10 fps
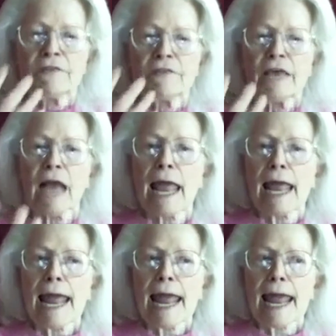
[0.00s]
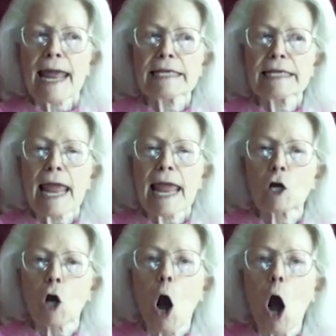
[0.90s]
Then I ate a
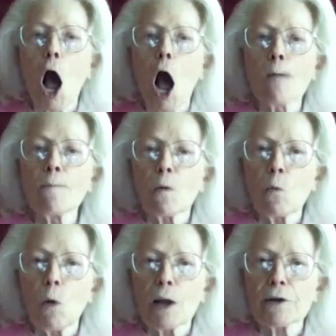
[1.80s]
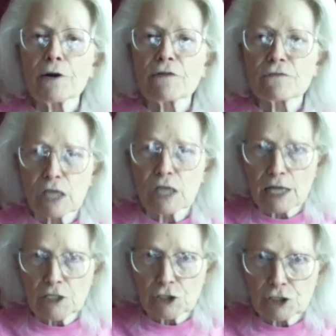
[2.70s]
calm, wonderful
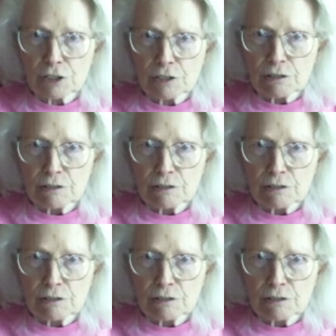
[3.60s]
lunch.